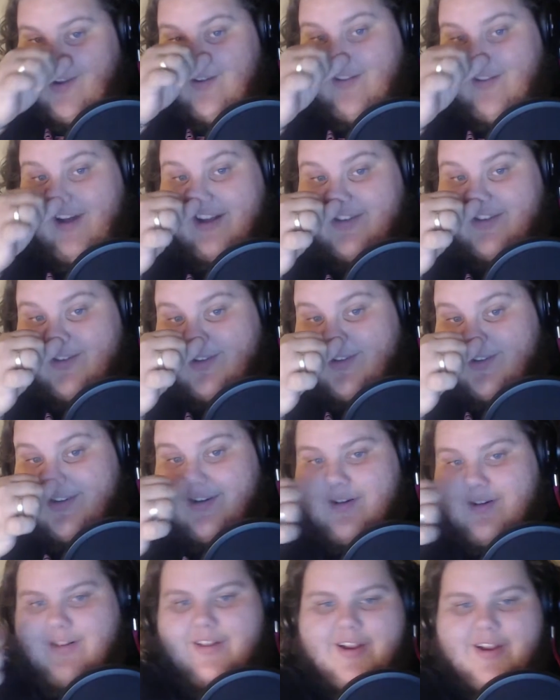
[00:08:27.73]
Launch just
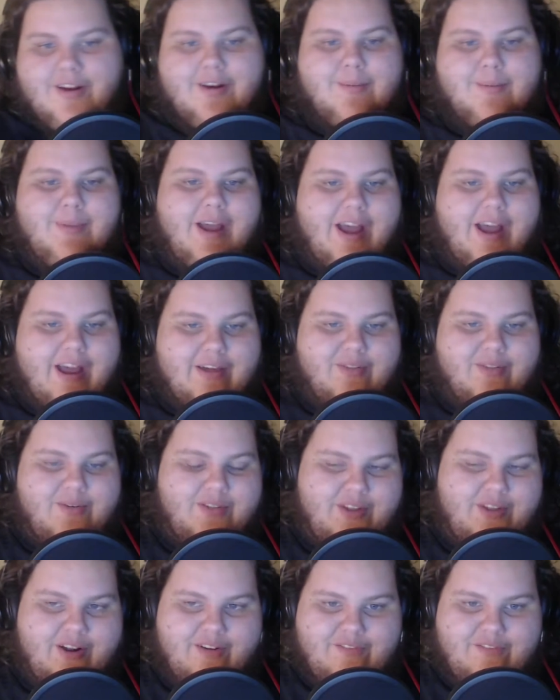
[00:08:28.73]
cleared a path
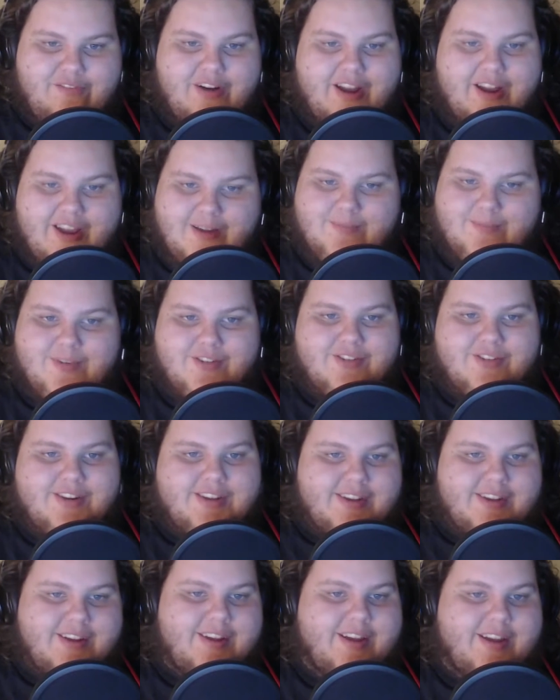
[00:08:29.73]
with her fucking
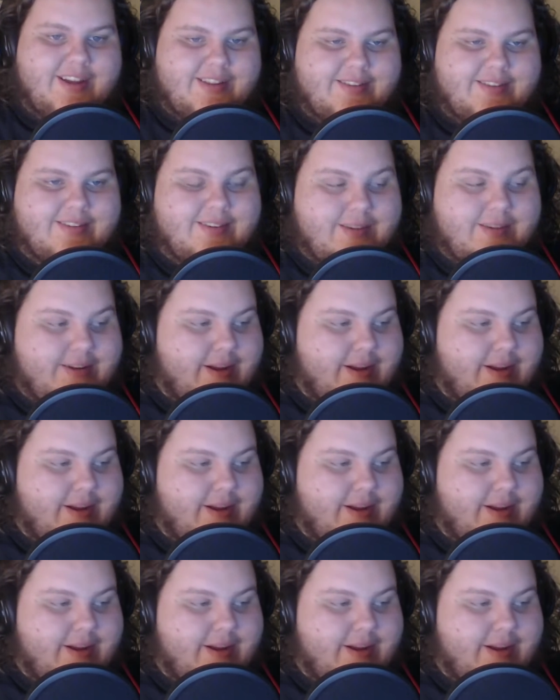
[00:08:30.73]
machine guns.